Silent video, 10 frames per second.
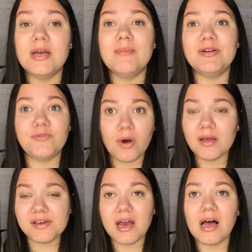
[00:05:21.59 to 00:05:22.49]
But for
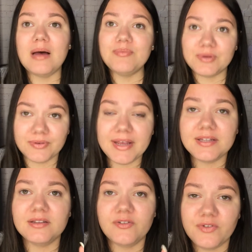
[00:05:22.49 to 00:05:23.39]
other
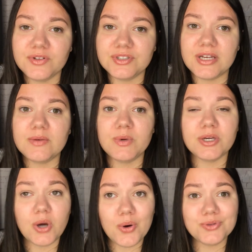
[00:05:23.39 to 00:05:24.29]
upgrading the filter, we
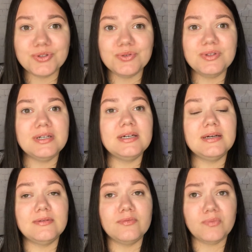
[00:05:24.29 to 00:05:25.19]
go to the
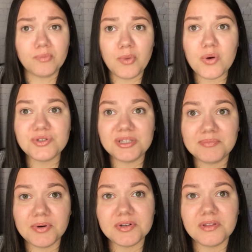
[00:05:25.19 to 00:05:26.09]
most
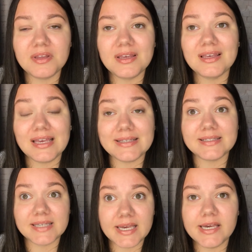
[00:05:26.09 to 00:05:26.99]
important thing is
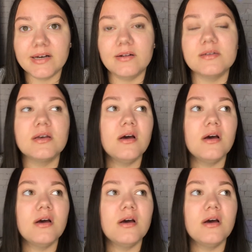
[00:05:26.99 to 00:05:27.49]
skills.